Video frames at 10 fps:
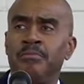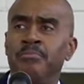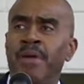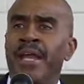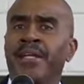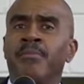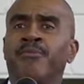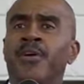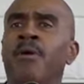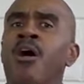bring them
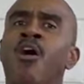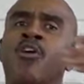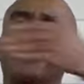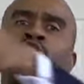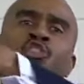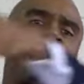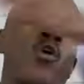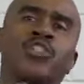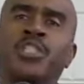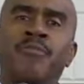from all
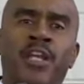sorts of